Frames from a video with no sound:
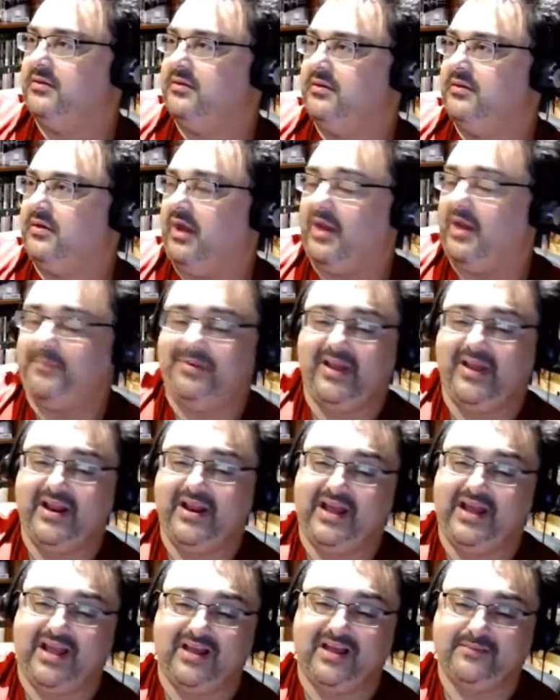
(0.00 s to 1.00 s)
I played
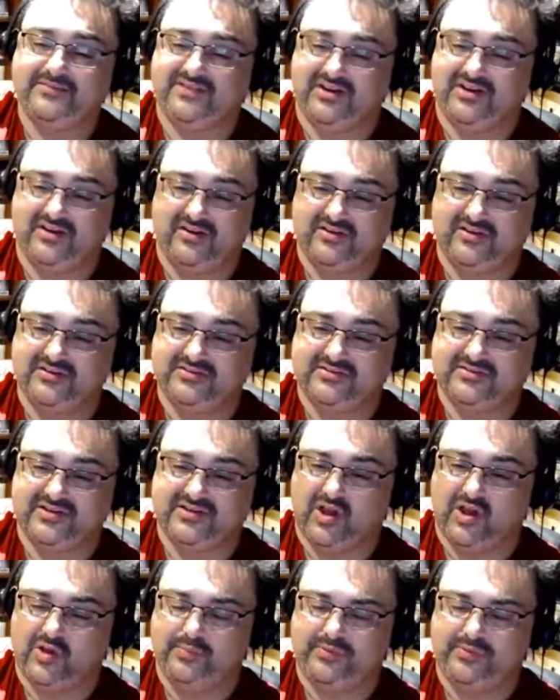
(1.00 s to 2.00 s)
ARMS. I know
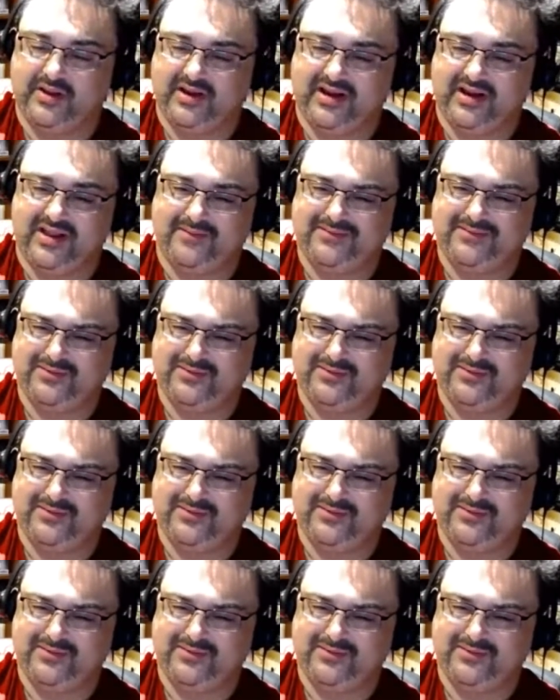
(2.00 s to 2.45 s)
Kyle played ARMS.